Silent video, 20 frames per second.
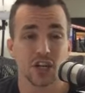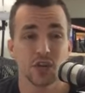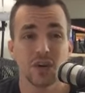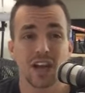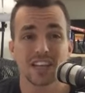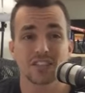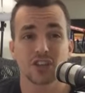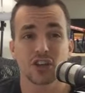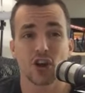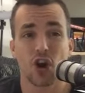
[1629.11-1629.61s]
You
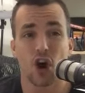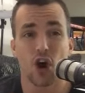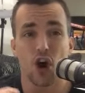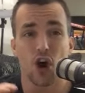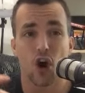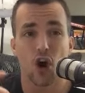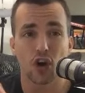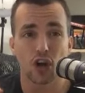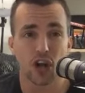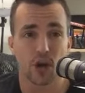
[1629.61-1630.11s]
guys could
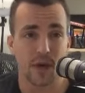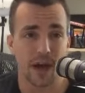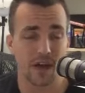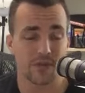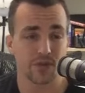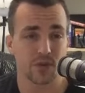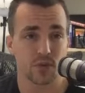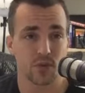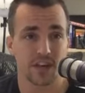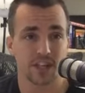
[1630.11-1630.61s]
all go
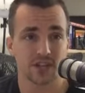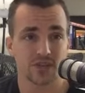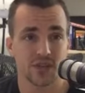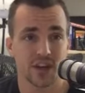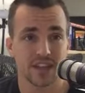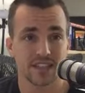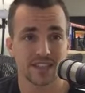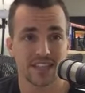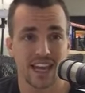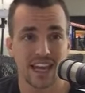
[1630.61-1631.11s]
after
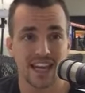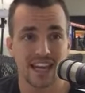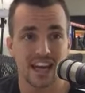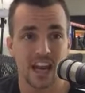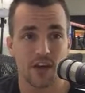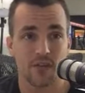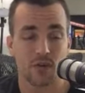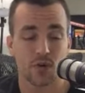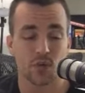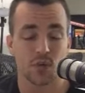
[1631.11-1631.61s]
restaurants and
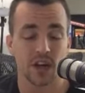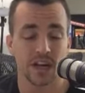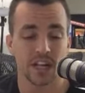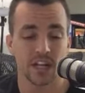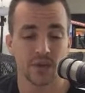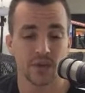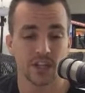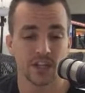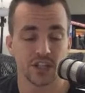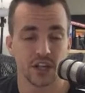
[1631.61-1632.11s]
never run
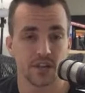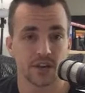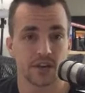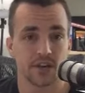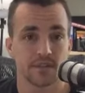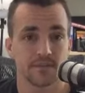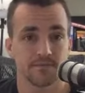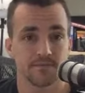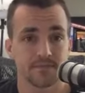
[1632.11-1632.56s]
into each other.